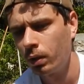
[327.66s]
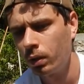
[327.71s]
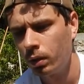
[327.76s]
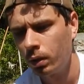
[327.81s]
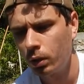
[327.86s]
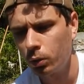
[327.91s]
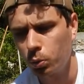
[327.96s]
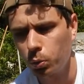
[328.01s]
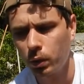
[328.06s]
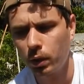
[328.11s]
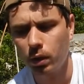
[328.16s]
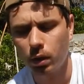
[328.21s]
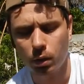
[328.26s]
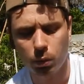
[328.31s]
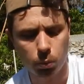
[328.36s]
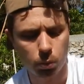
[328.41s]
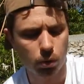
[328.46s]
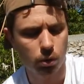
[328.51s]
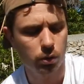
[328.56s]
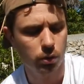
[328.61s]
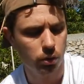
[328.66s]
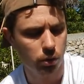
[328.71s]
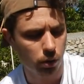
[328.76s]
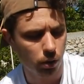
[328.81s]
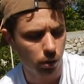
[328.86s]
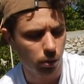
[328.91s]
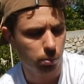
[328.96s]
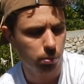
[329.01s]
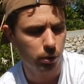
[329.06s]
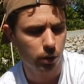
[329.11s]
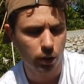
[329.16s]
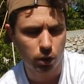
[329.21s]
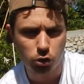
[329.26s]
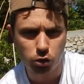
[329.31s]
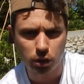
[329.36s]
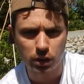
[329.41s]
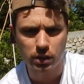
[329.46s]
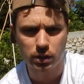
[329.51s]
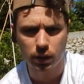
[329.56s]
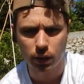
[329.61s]
This weekend was pretty
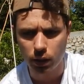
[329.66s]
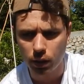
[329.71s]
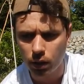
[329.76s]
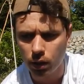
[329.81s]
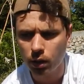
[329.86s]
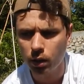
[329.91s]
interesting.